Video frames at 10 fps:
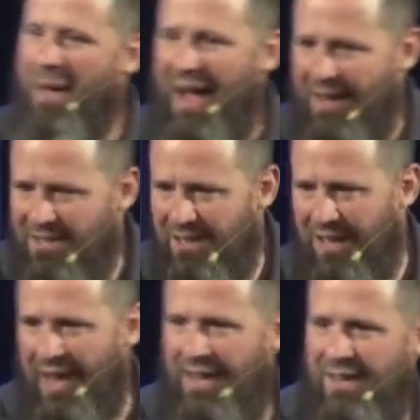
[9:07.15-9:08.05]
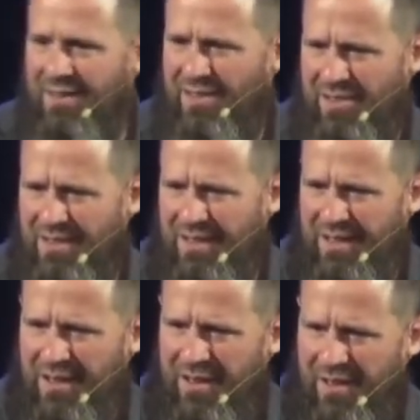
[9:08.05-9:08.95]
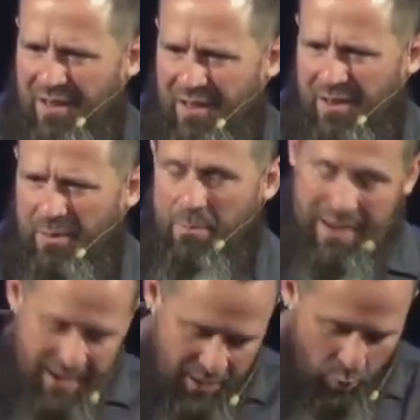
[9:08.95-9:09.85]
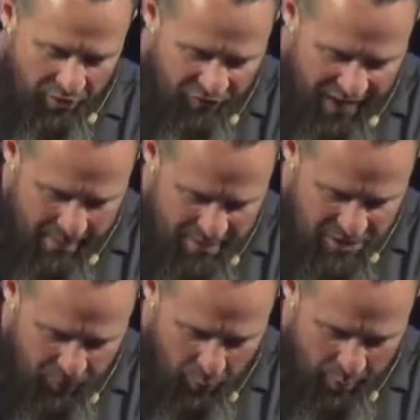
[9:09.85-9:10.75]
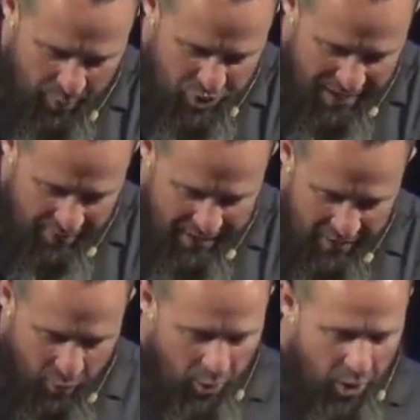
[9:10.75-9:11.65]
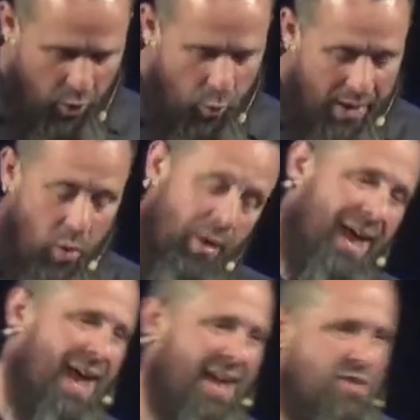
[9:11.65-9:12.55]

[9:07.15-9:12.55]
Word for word: but I'm isolating. Men, we're famous for when we're driving down the road, we don't